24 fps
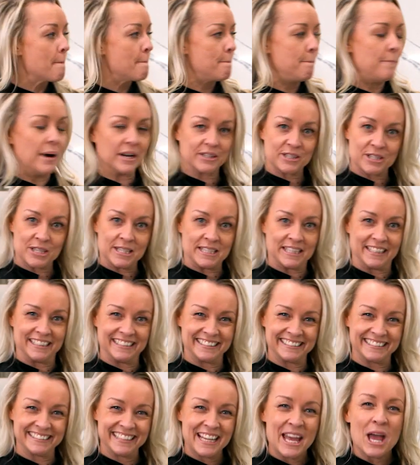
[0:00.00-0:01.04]
Buxton.
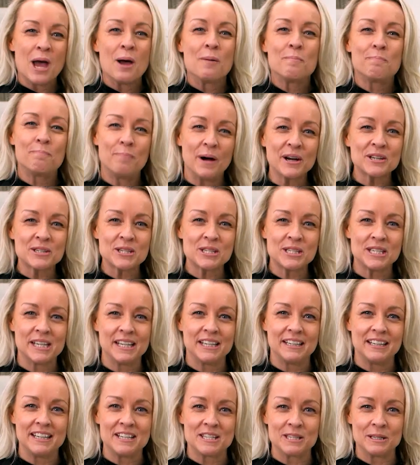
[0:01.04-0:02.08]

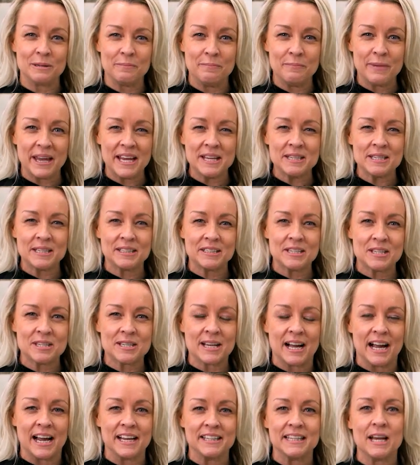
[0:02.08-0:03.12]
Buxton is an amazing
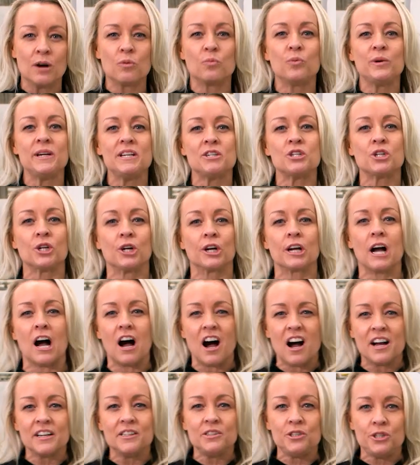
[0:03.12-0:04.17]
design that we took
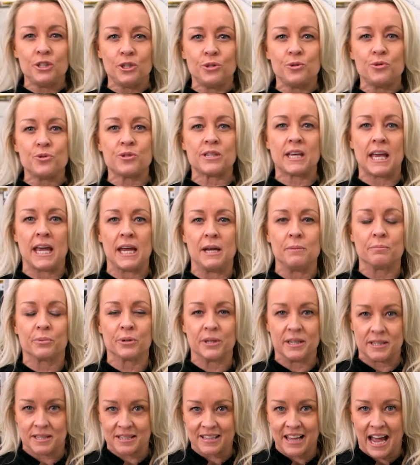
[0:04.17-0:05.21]
unused
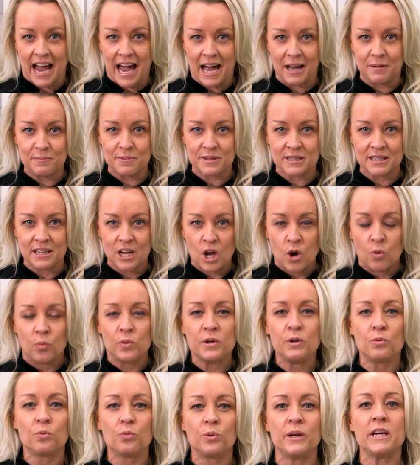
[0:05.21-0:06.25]
Cambria slabs, we
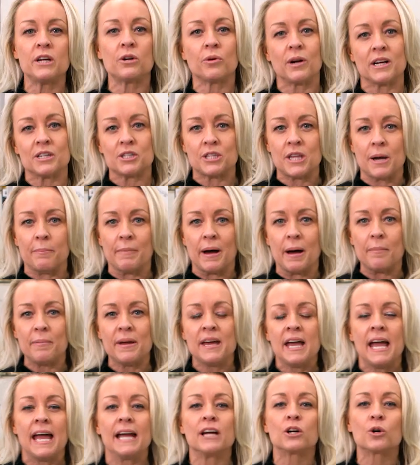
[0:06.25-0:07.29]
recrushed them up
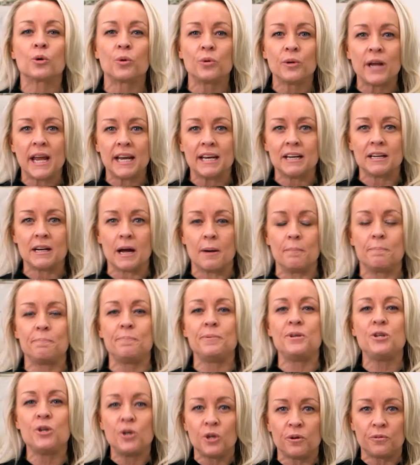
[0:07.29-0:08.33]
and created a
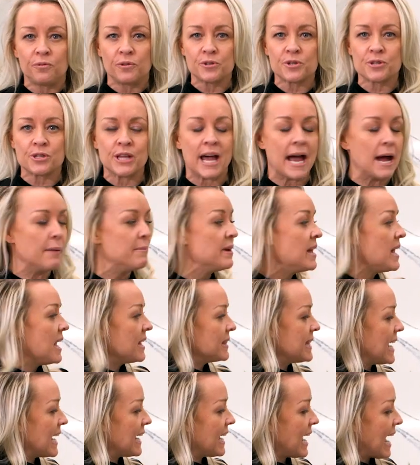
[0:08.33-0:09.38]
beautiful slab
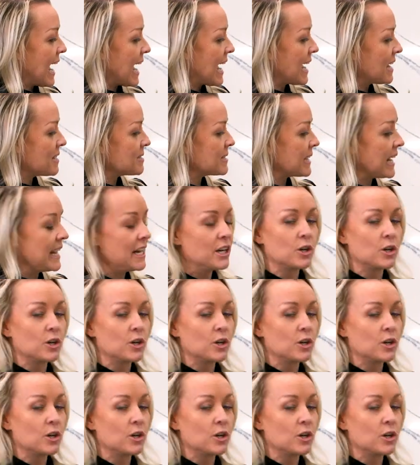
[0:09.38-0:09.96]
that has a